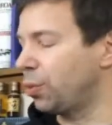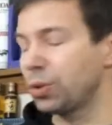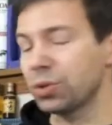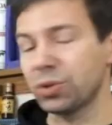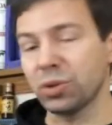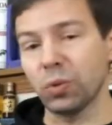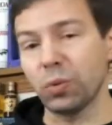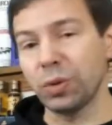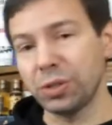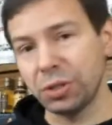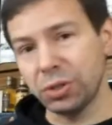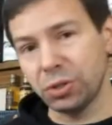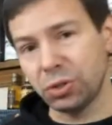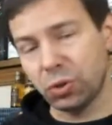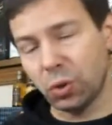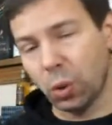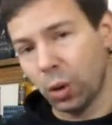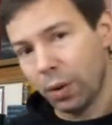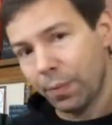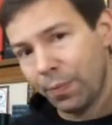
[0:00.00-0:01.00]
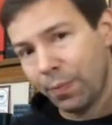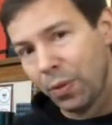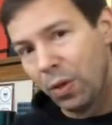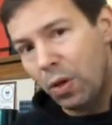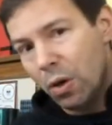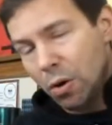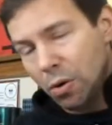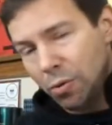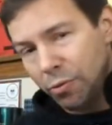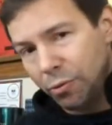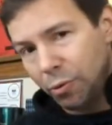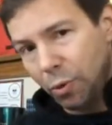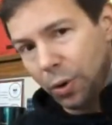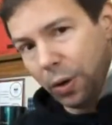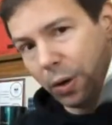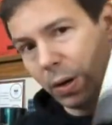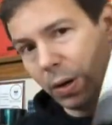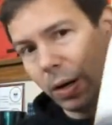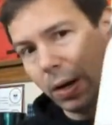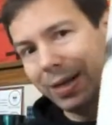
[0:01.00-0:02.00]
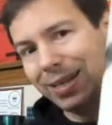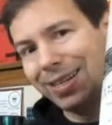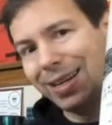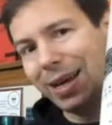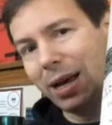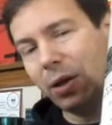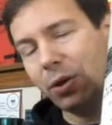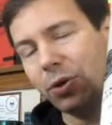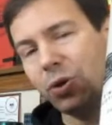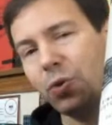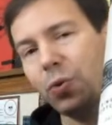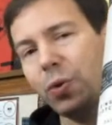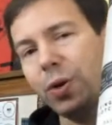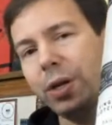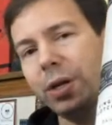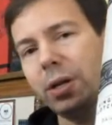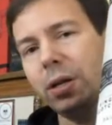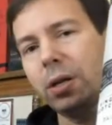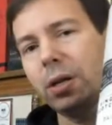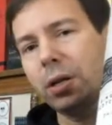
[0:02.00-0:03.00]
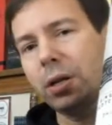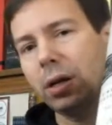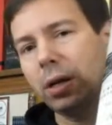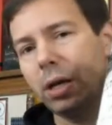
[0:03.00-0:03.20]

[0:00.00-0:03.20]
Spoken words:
Whistle Whiskey Score for Dal Ewan,